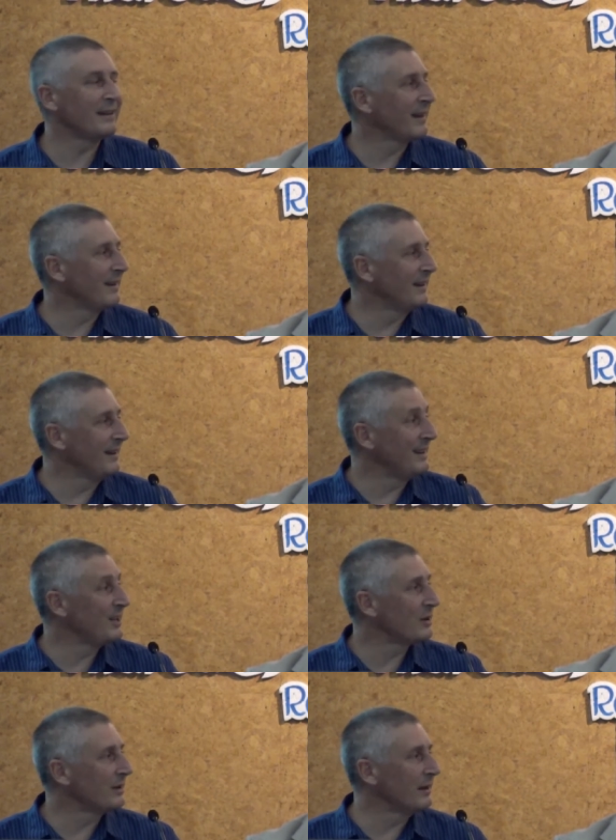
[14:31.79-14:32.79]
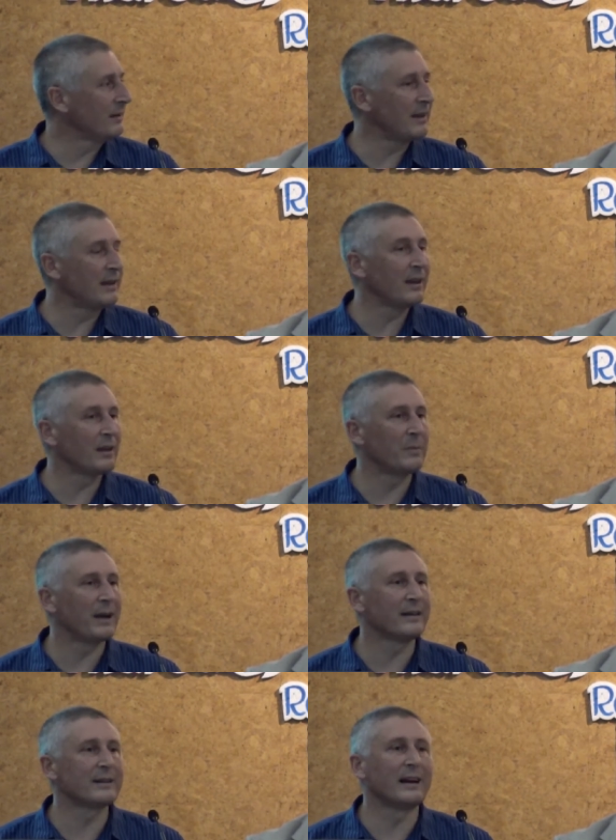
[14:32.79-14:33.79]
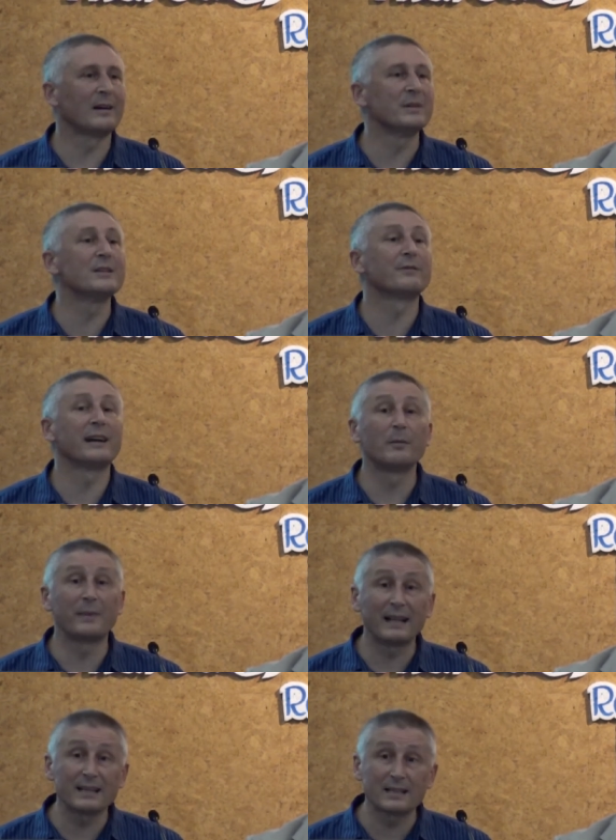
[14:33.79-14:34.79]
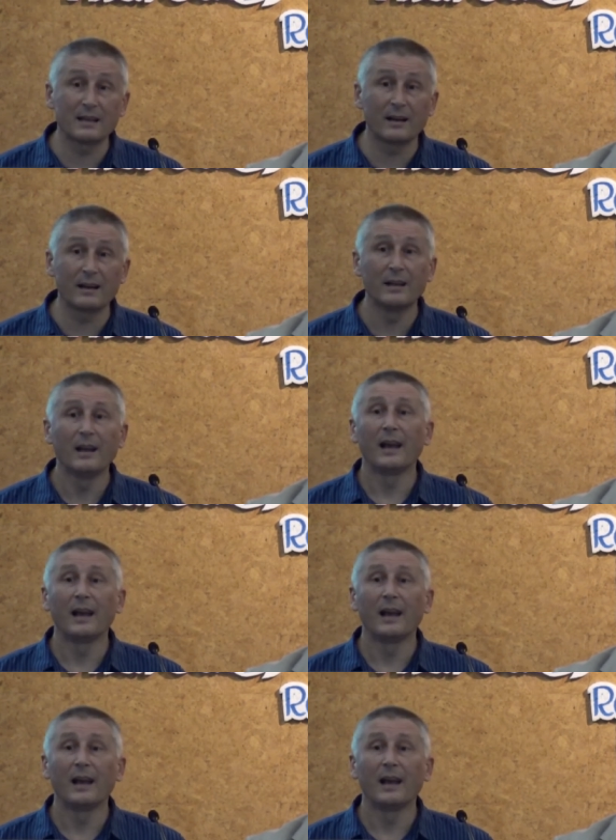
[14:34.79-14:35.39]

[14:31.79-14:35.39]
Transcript: initially thinking about Israel-Palestine,